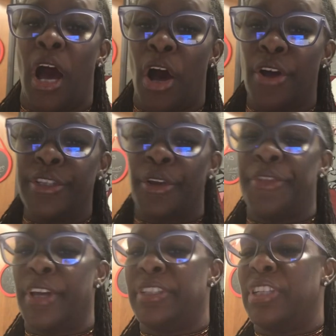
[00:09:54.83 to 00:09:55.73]
Also,
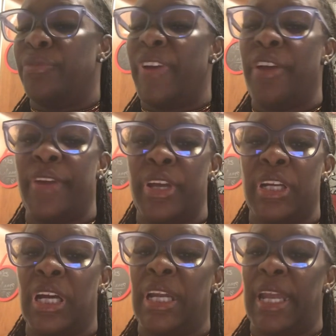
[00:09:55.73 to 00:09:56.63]
there's these very, very
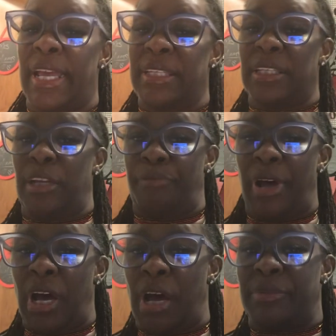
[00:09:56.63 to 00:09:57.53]
good insulin
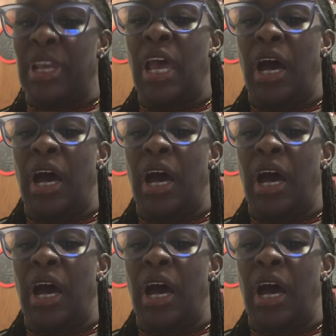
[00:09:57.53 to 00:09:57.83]
pumps